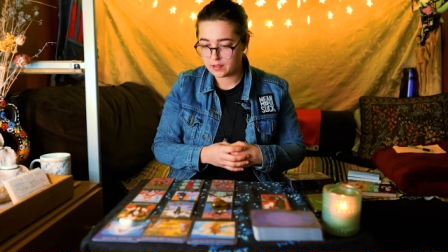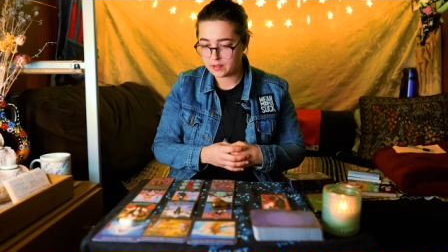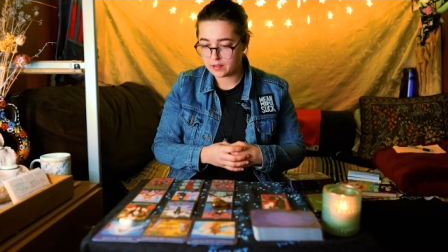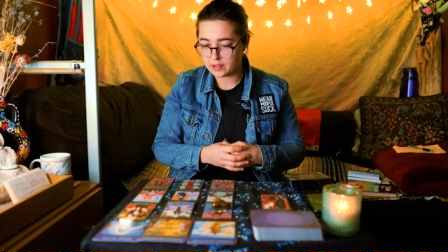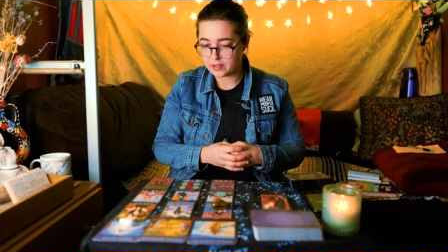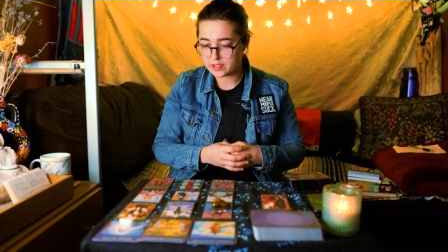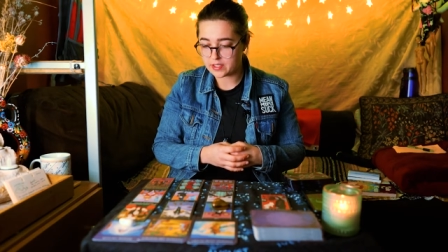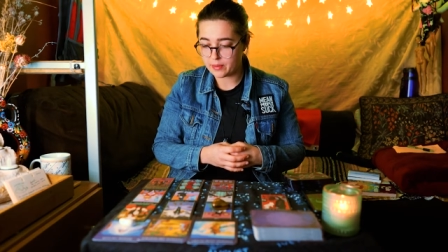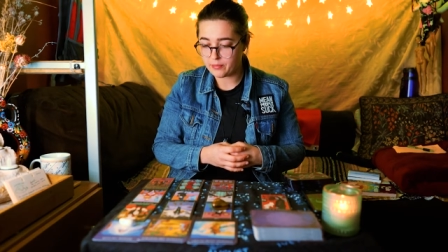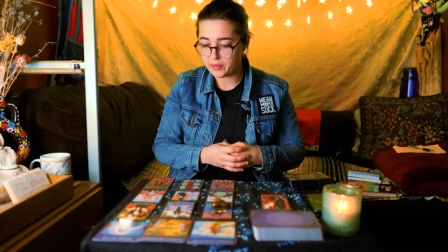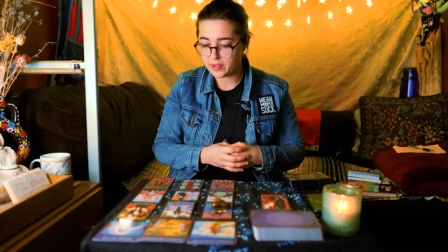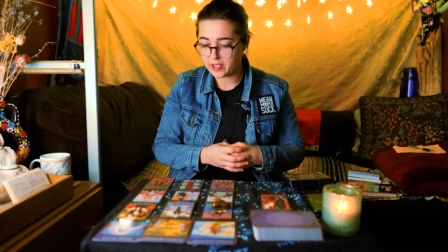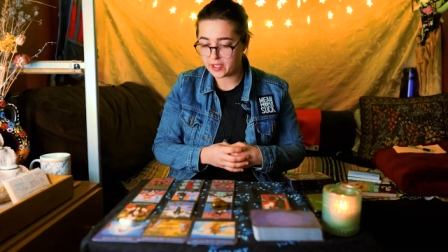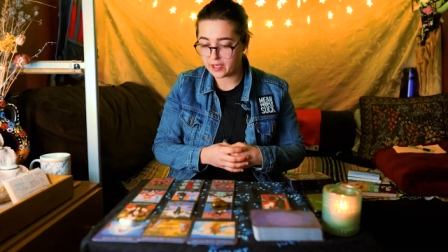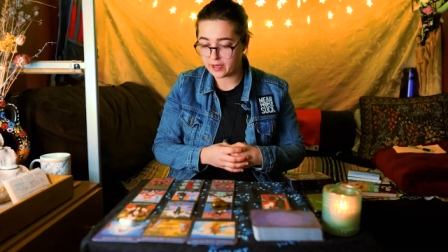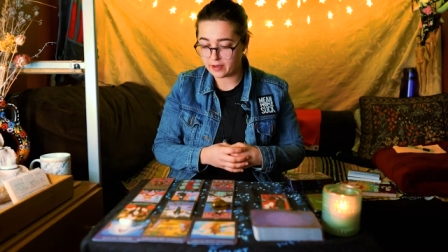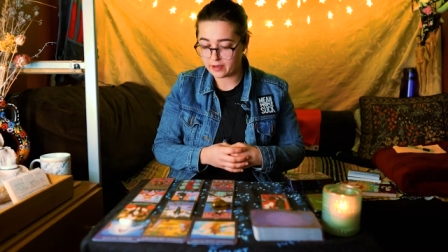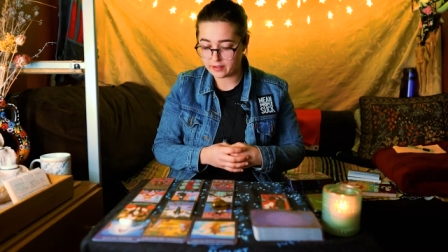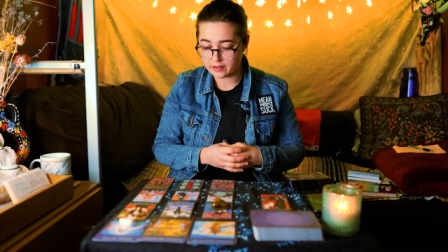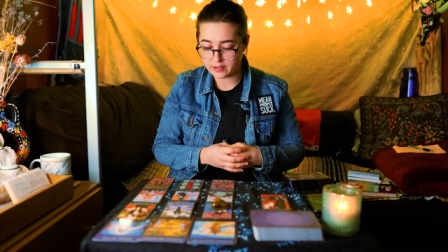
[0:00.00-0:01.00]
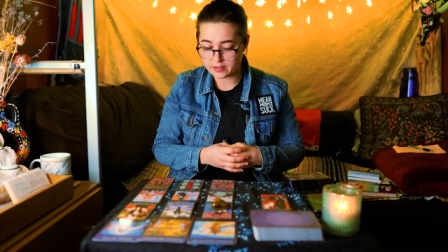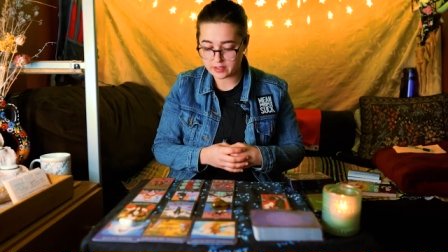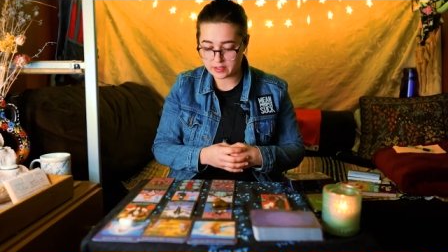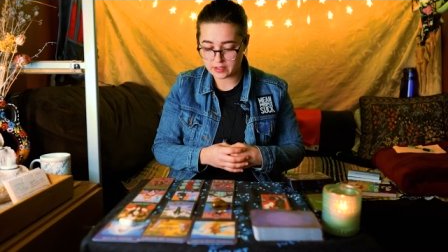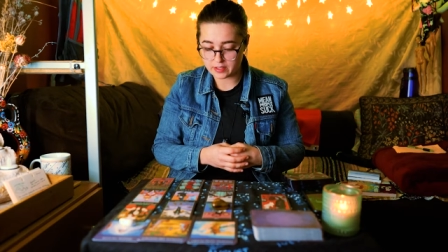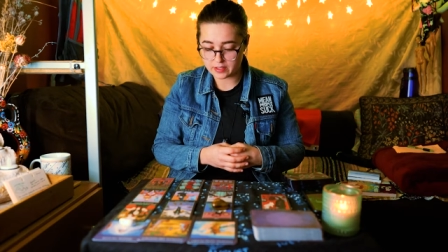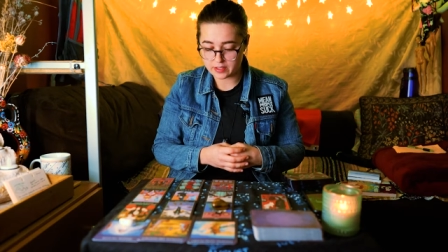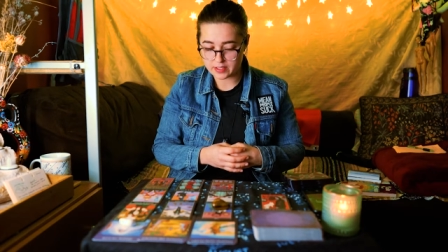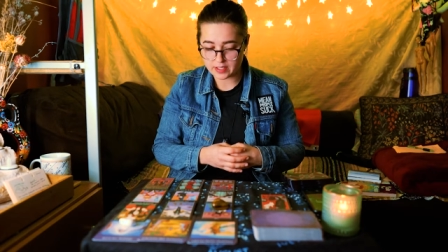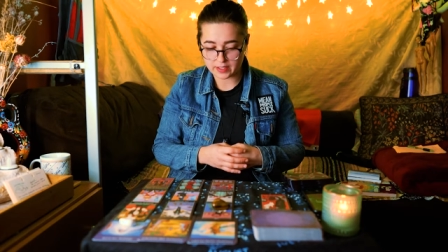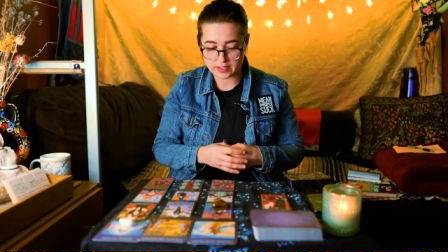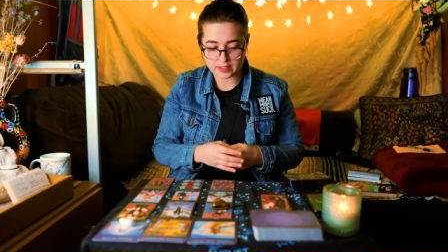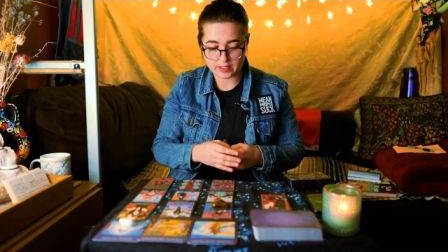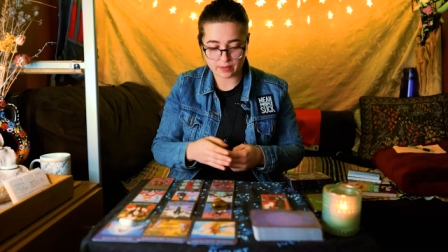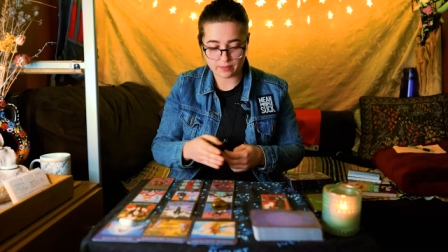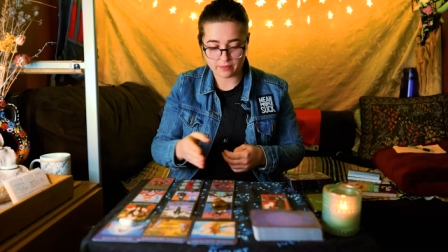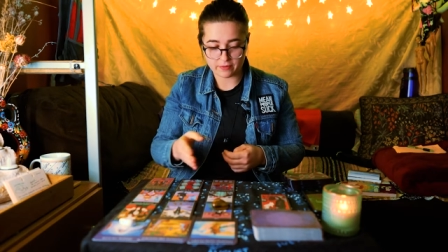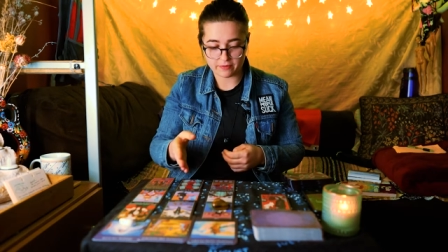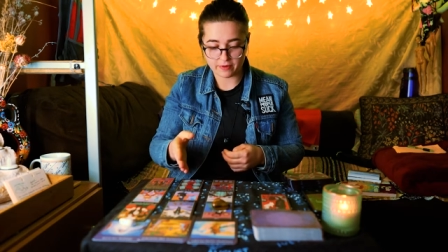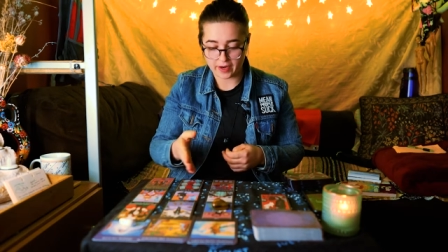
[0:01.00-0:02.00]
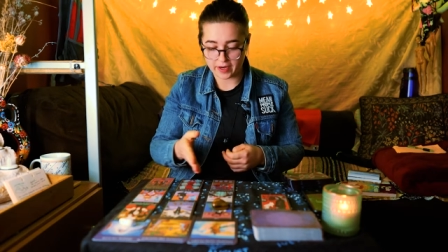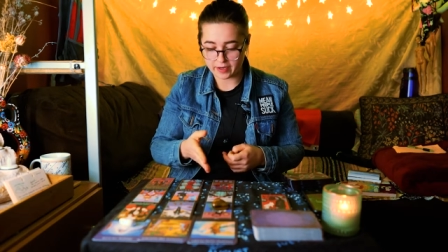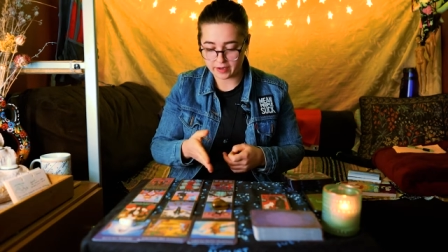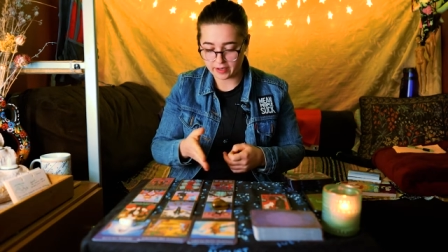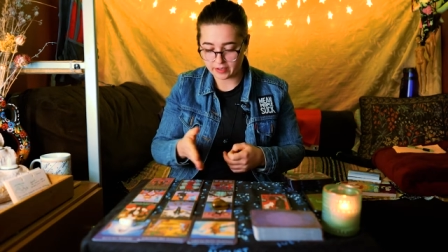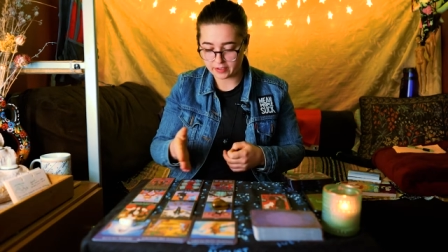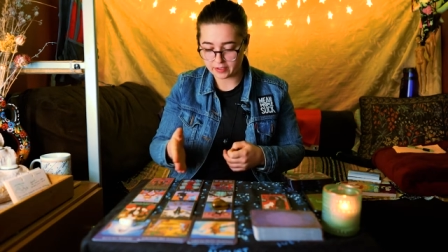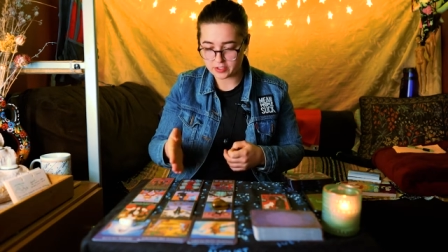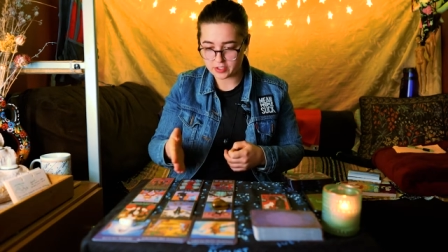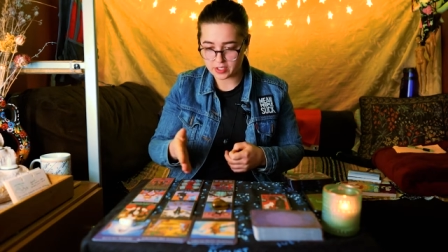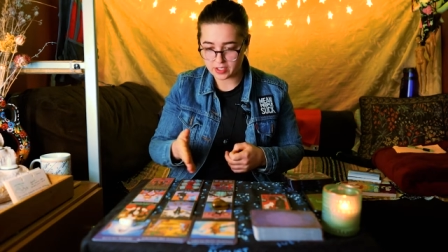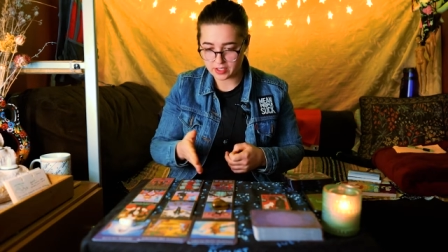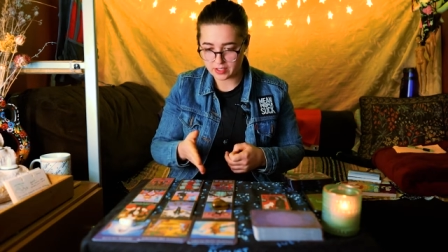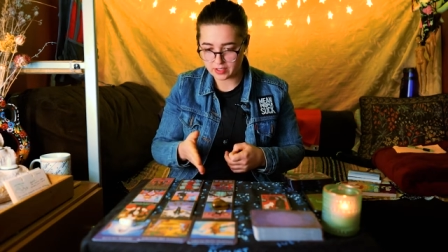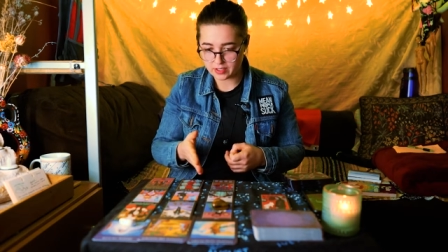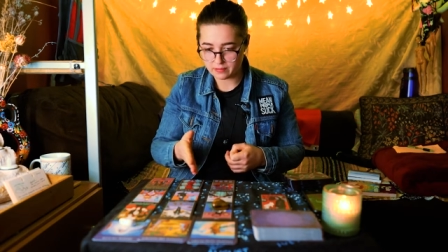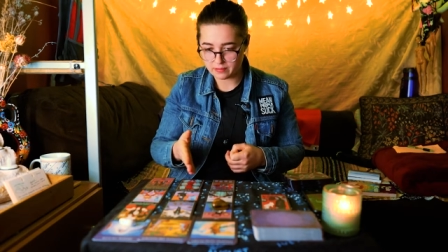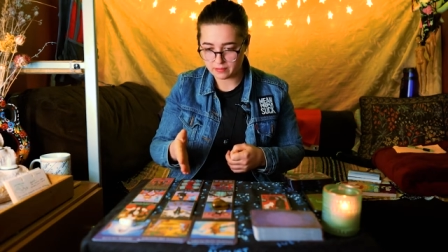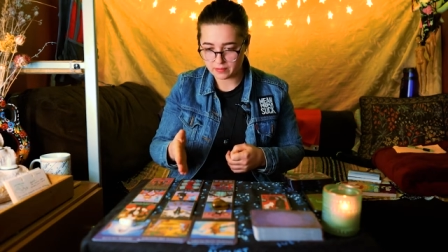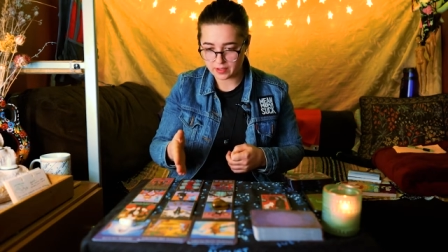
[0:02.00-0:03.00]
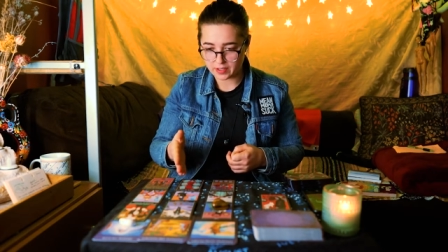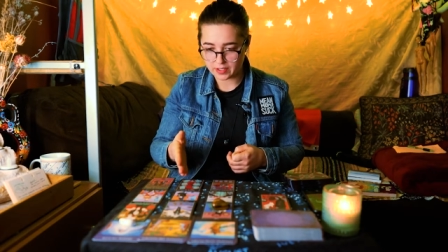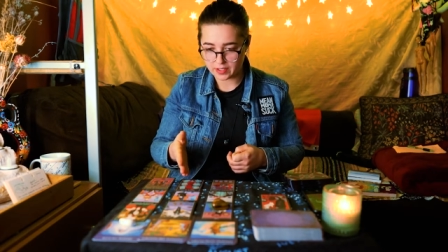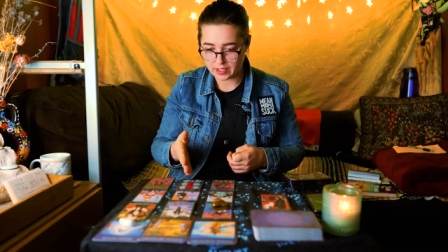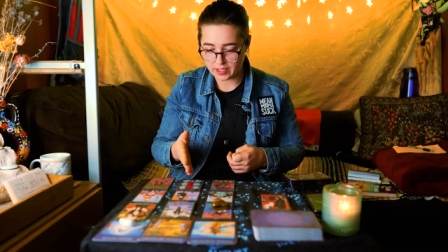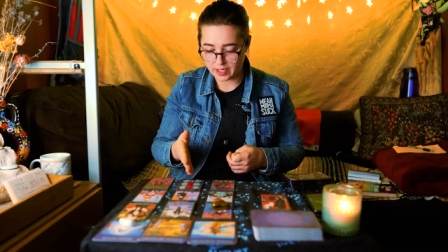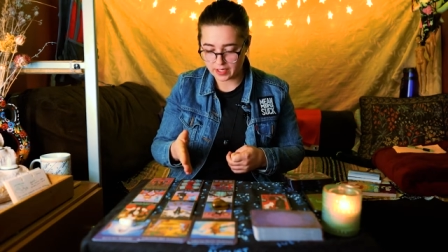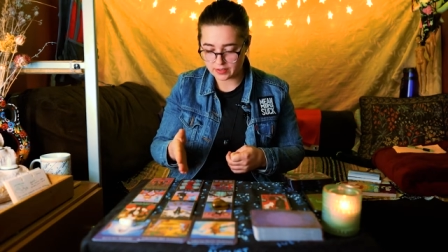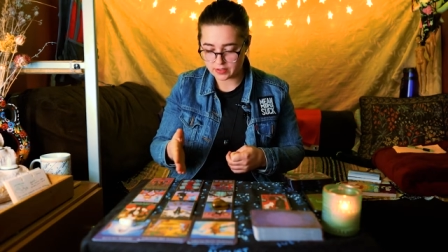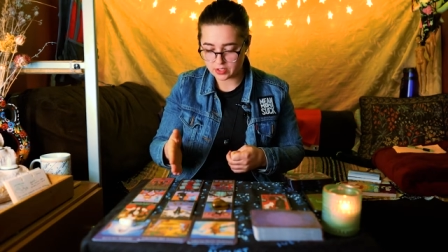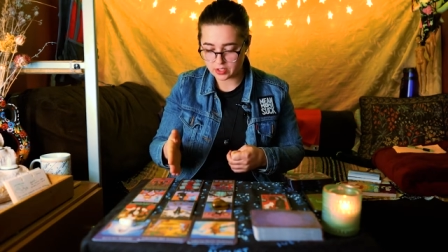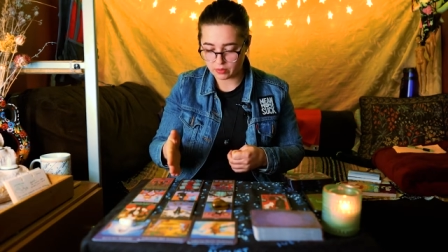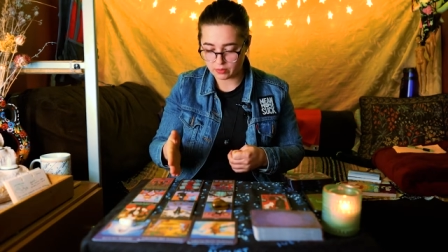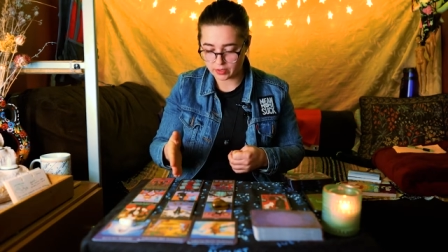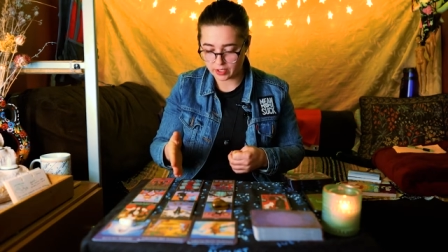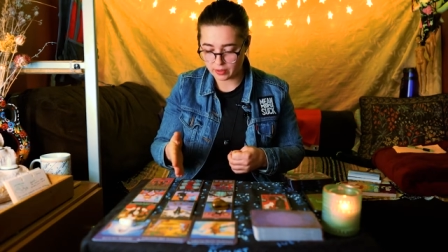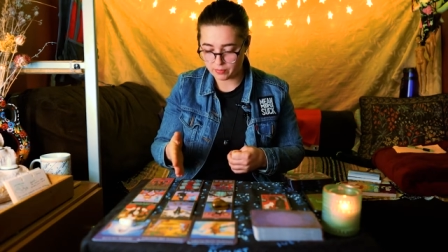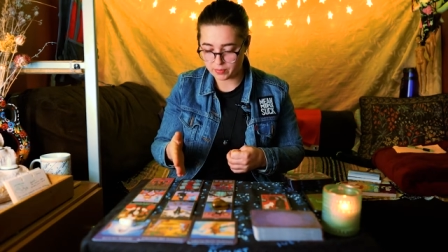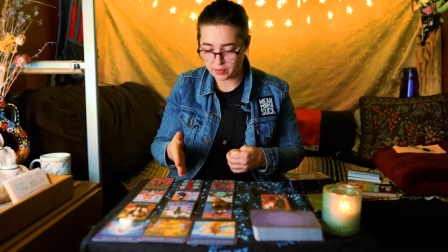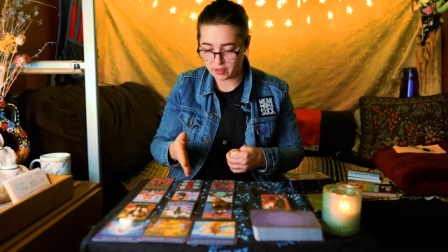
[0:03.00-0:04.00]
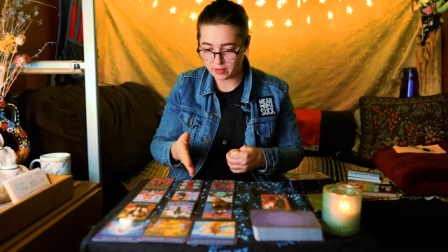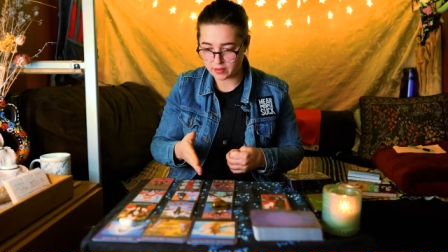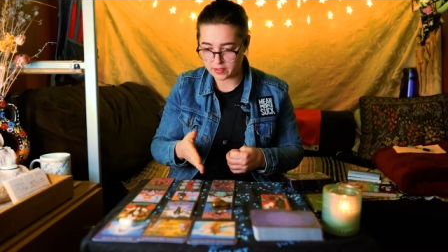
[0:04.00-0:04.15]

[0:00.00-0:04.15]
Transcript: there's something here, there's like some fire energy again showing up here,